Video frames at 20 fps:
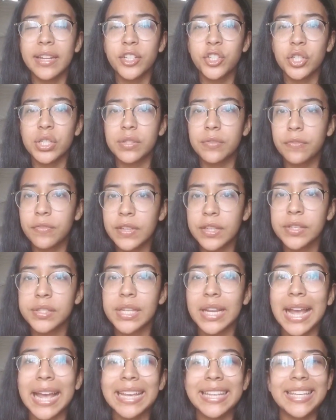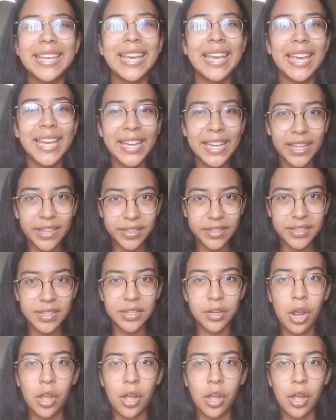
it just feels like I can't.